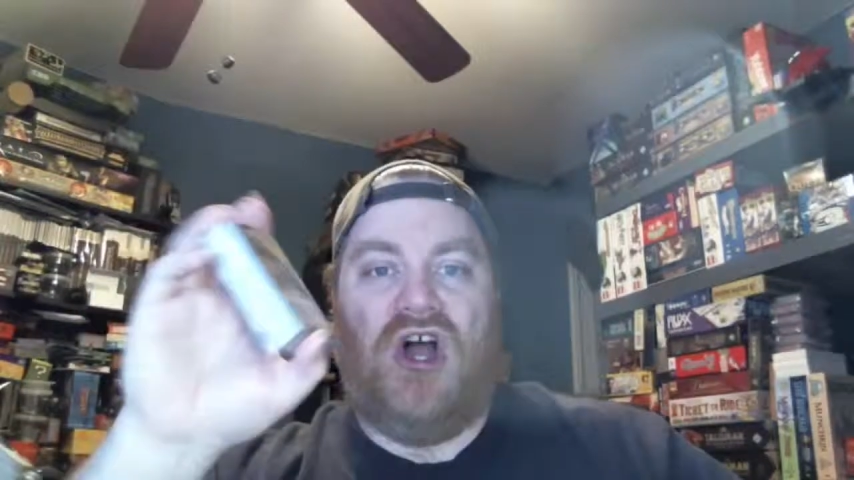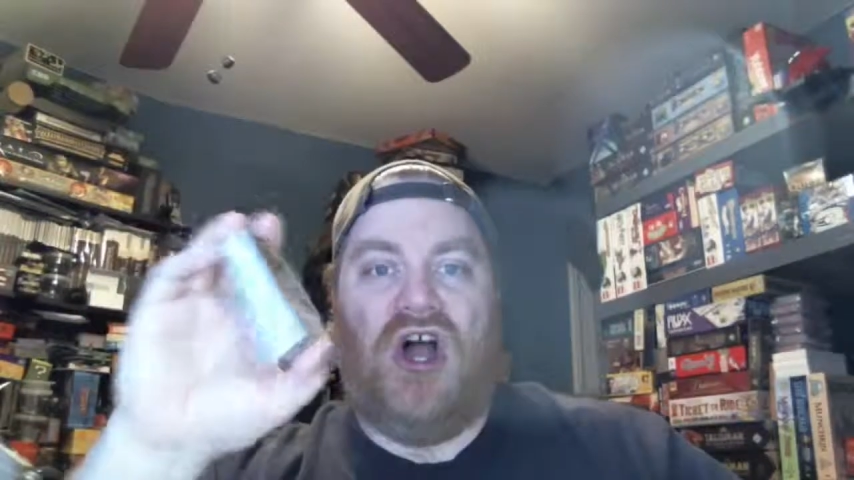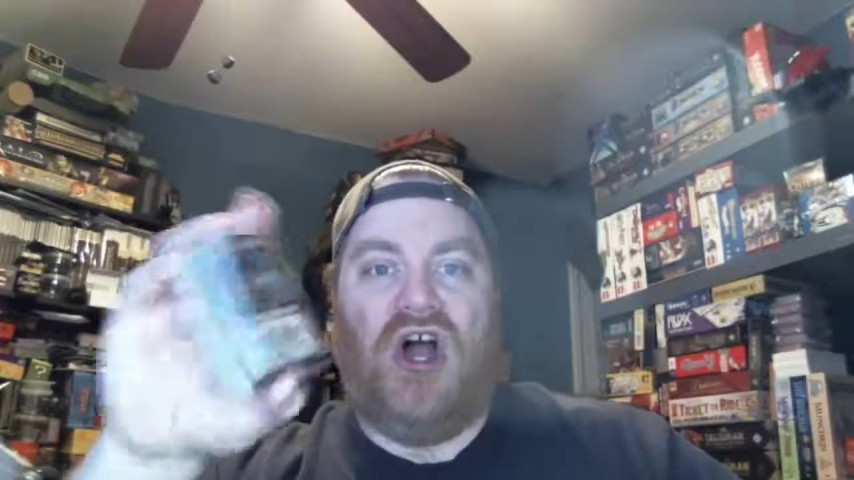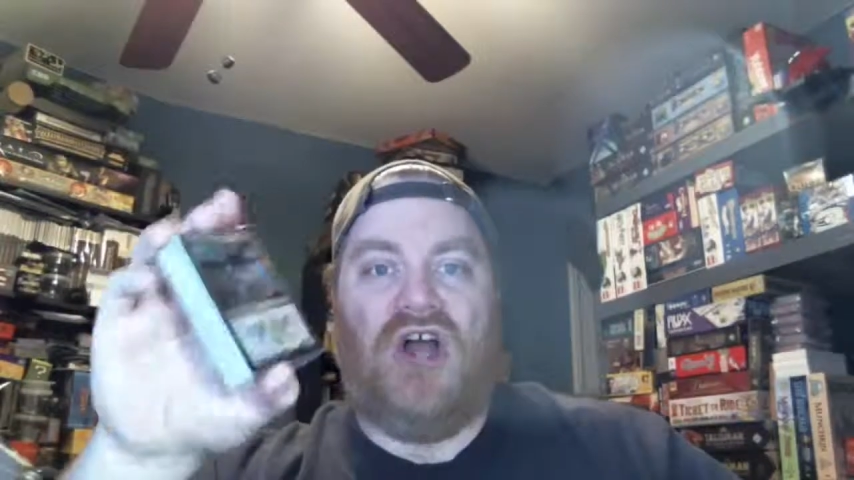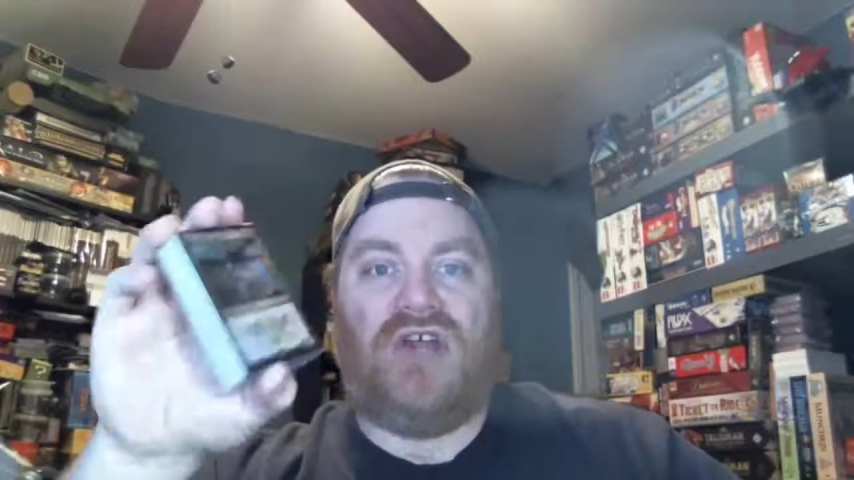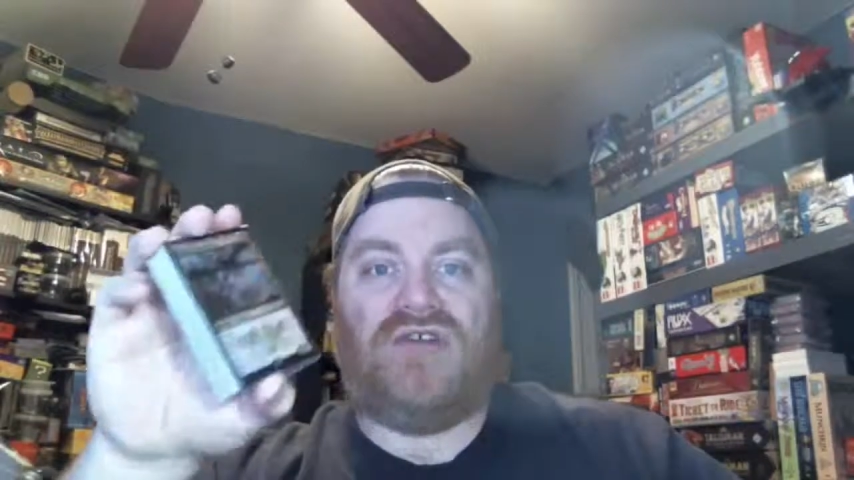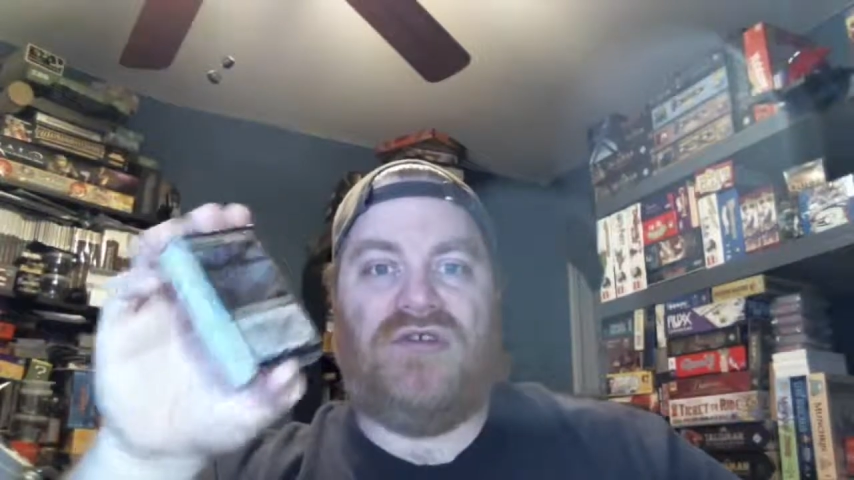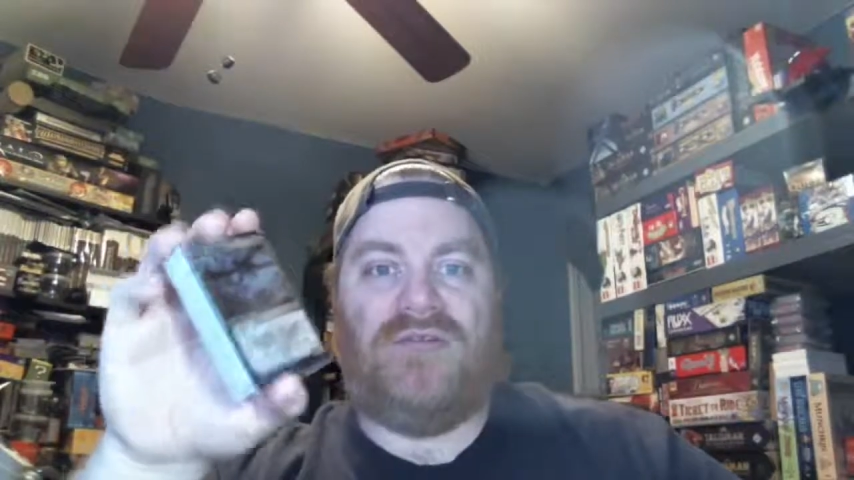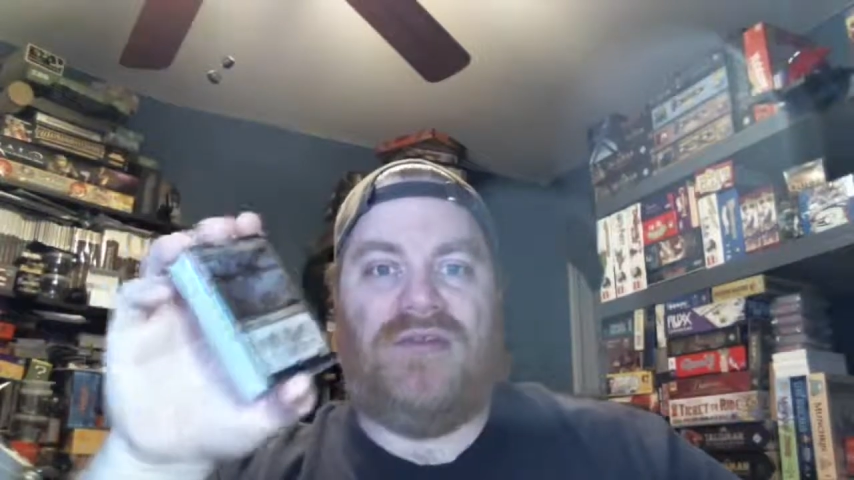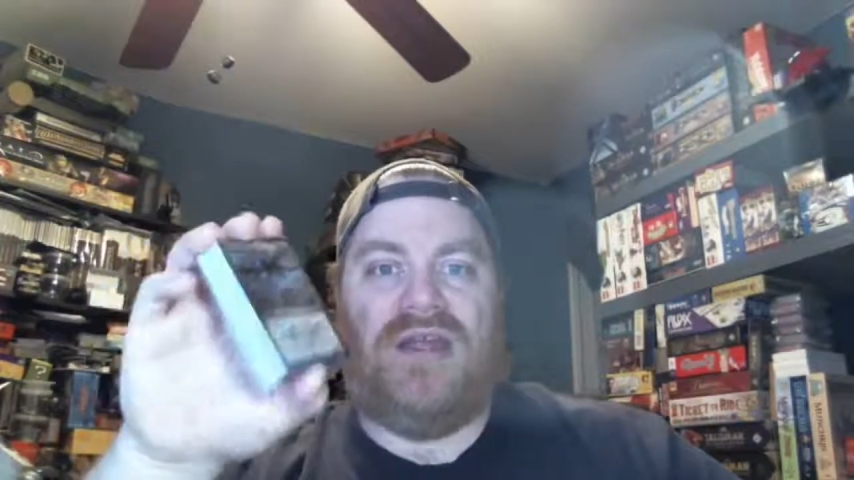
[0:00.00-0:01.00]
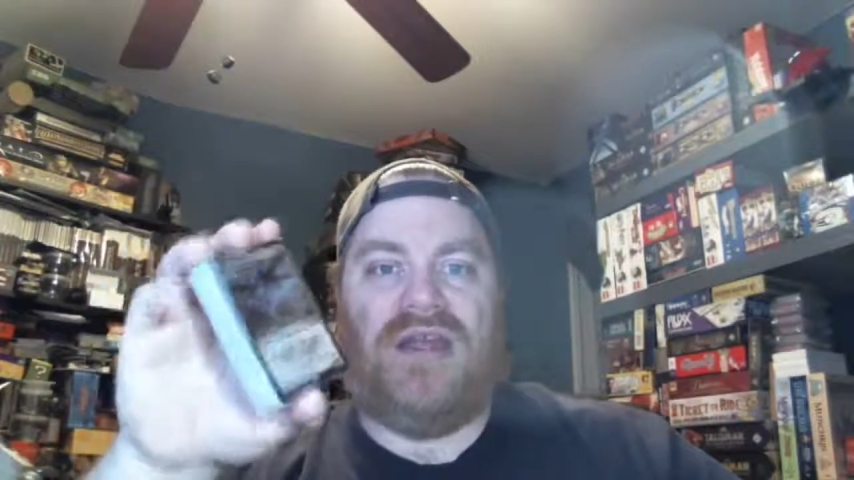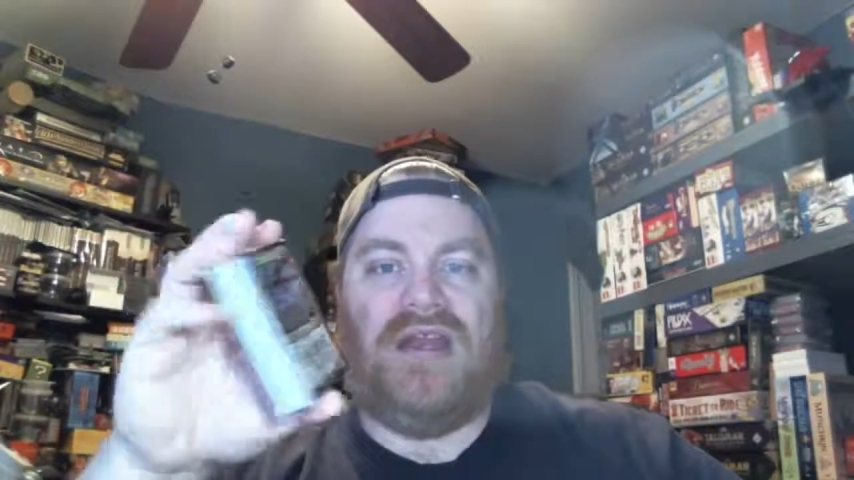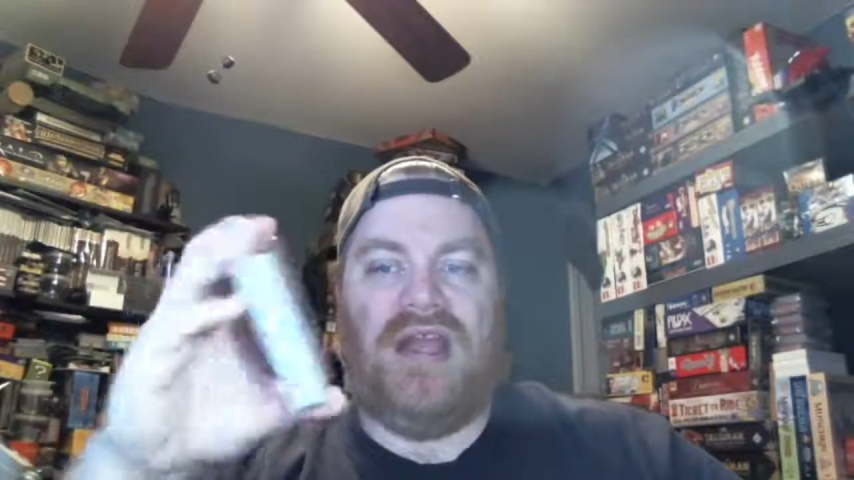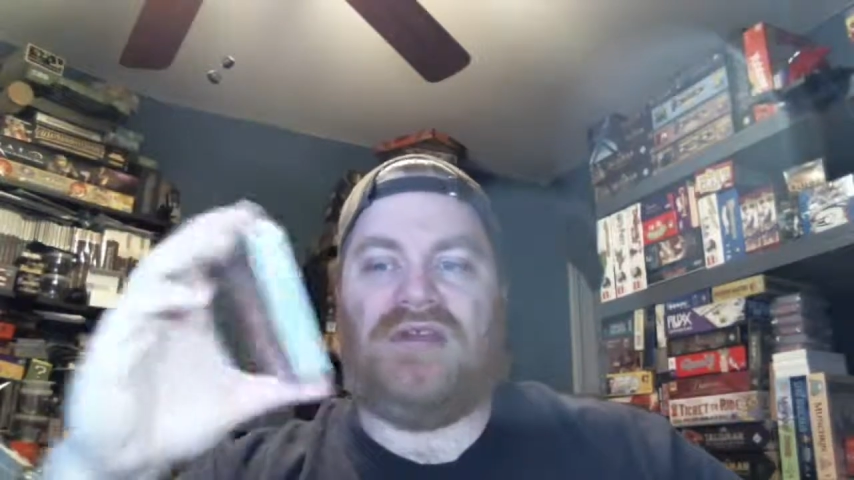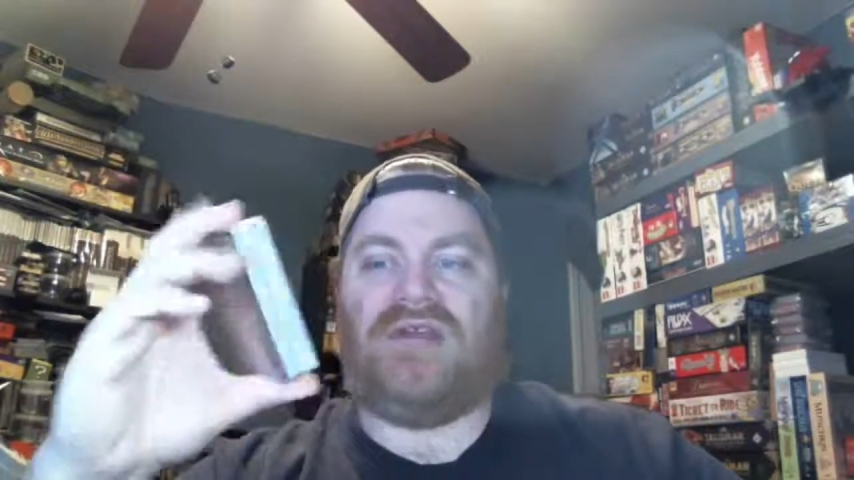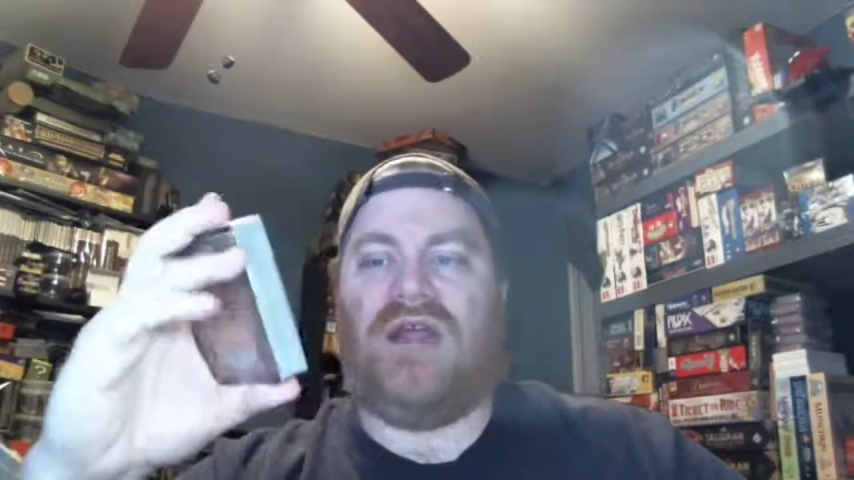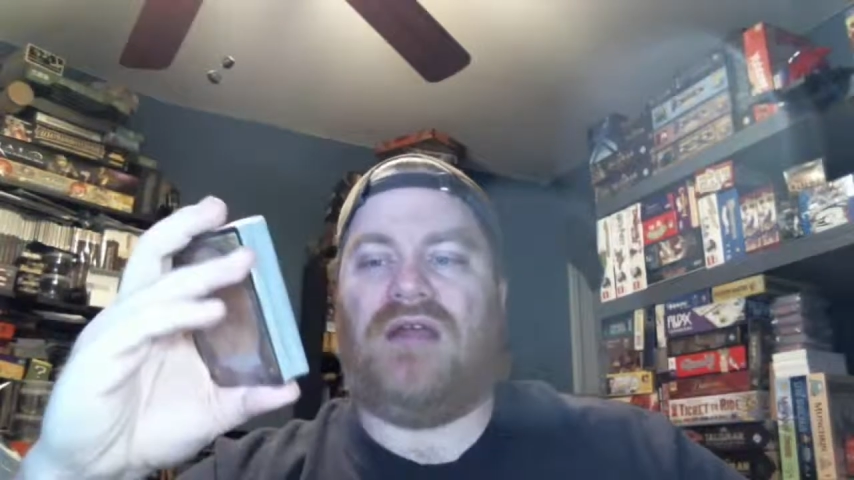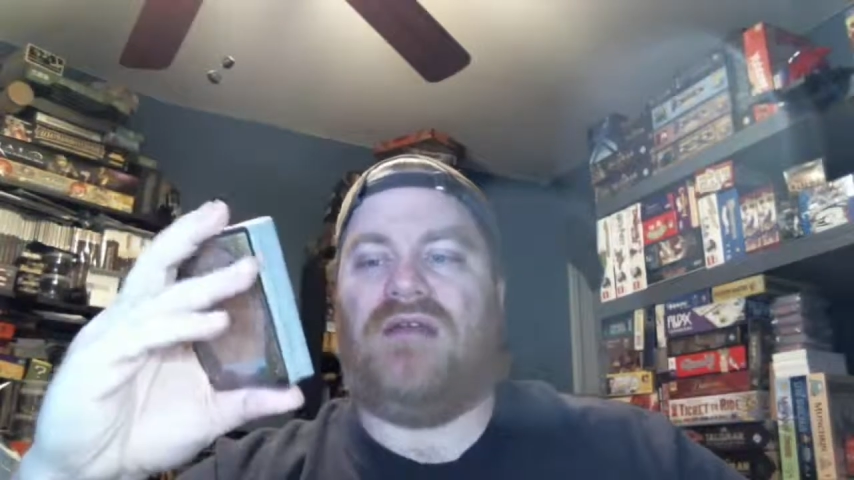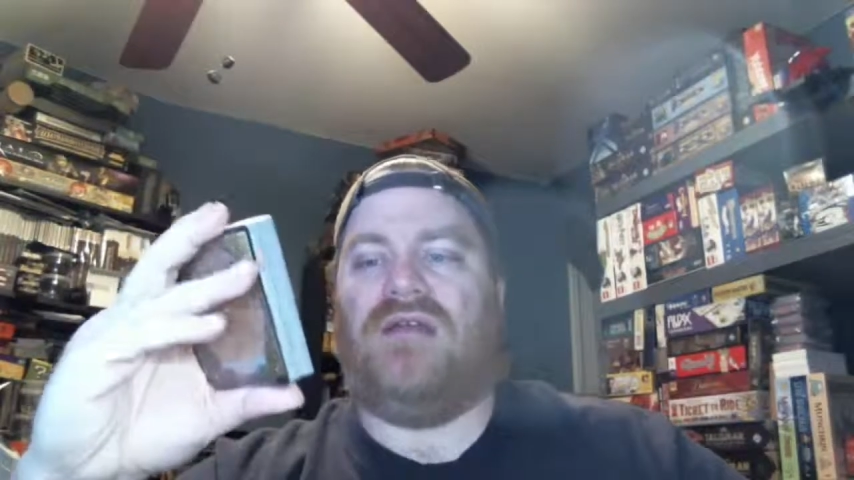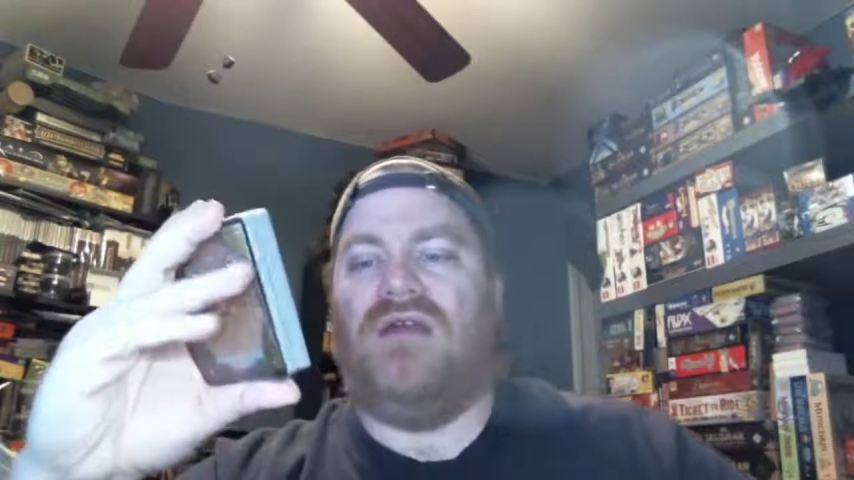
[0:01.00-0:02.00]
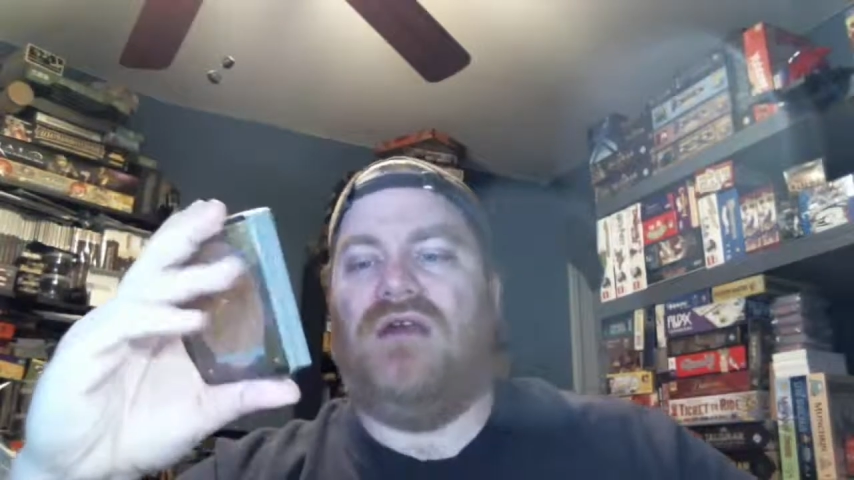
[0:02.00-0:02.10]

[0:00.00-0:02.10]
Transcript: Awesome in a dash deck.